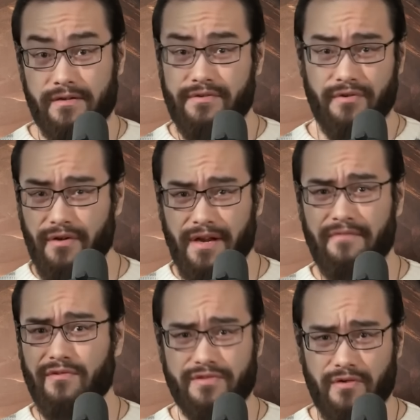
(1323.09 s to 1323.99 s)
Good and
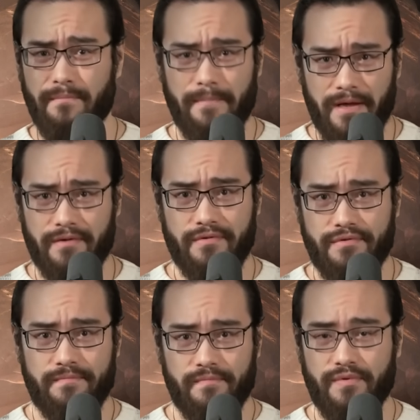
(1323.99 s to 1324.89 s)
evil don't
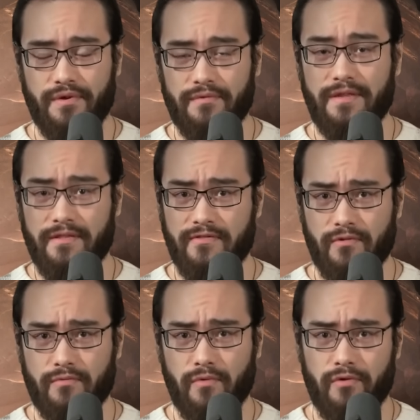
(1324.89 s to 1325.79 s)
mix, so the
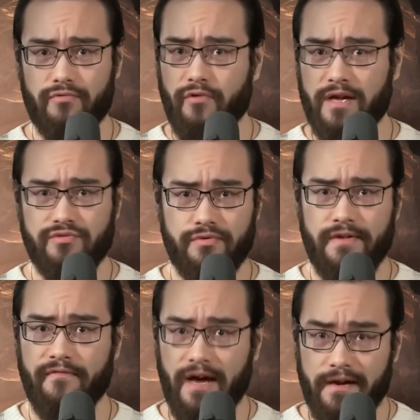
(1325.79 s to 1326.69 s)
third world gradually
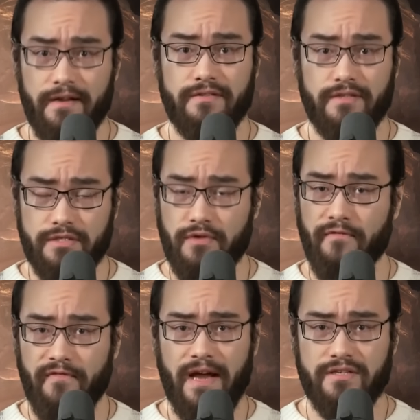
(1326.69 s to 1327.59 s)
divided into 2
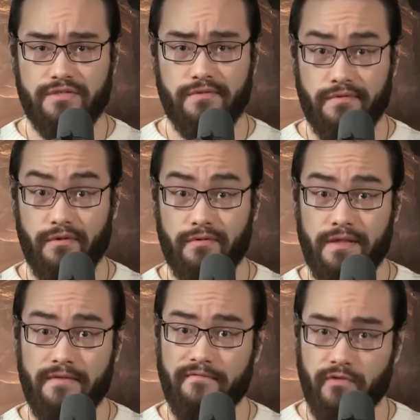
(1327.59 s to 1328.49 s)
factions on
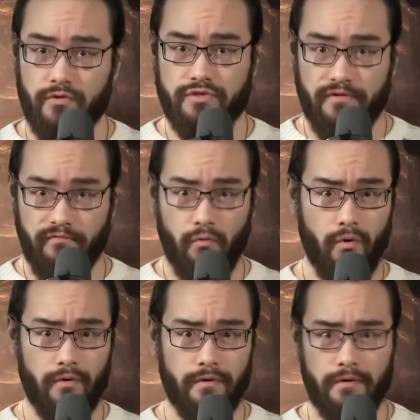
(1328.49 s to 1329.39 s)
the verge of
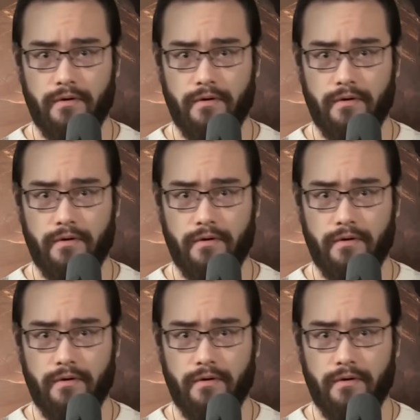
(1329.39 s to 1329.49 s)
war.